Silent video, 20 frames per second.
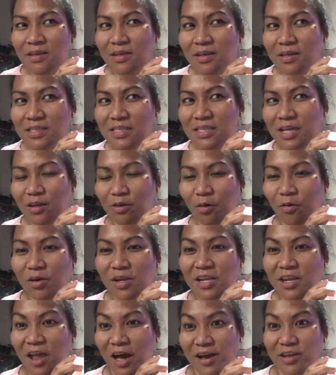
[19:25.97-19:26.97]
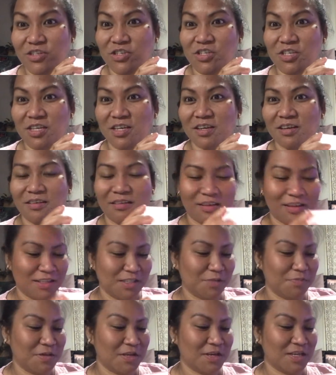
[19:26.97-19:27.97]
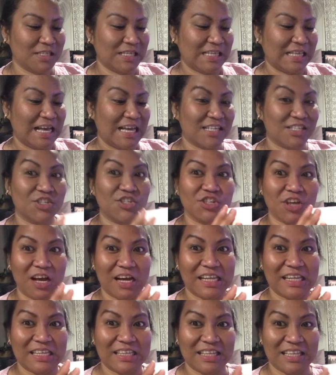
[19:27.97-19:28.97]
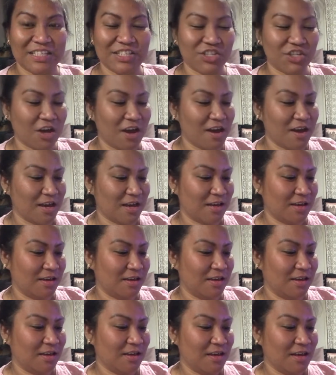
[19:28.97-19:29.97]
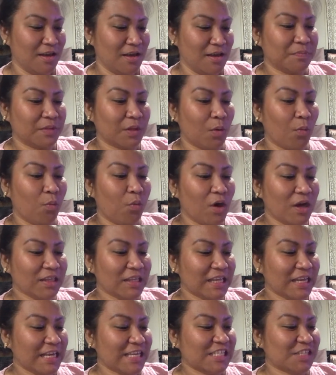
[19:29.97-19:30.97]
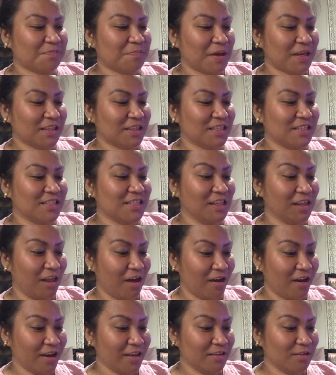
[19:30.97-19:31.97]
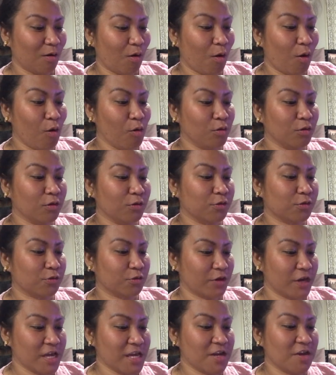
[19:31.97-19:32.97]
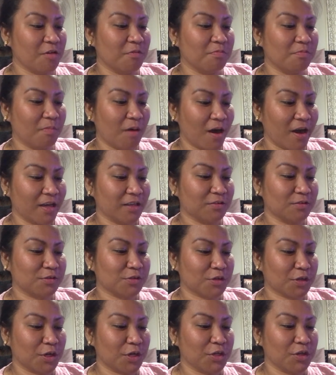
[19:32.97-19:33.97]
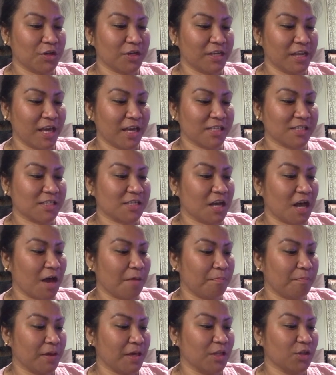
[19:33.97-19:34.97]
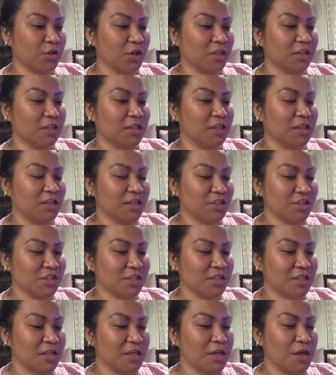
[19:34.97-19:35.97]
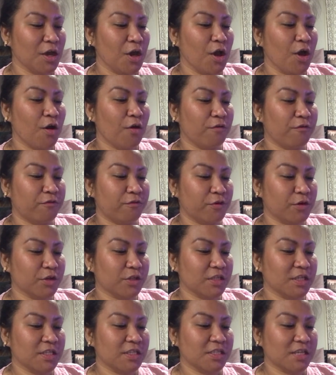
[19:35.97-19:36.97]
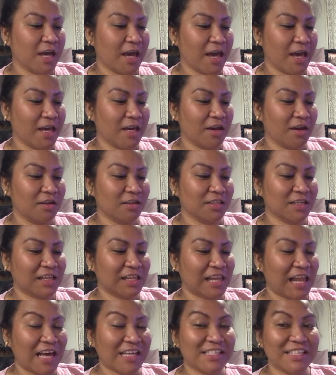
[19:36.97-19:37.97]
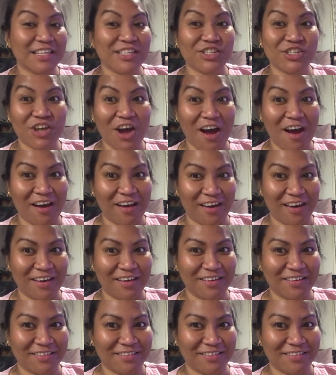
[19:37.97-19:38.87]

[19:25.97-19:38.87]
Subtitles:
It's not only lychee. It's because it has chocolate and chai. What an unexpected delight. All three combine to turn your next cup into a deliciously fruity take on the classic chai.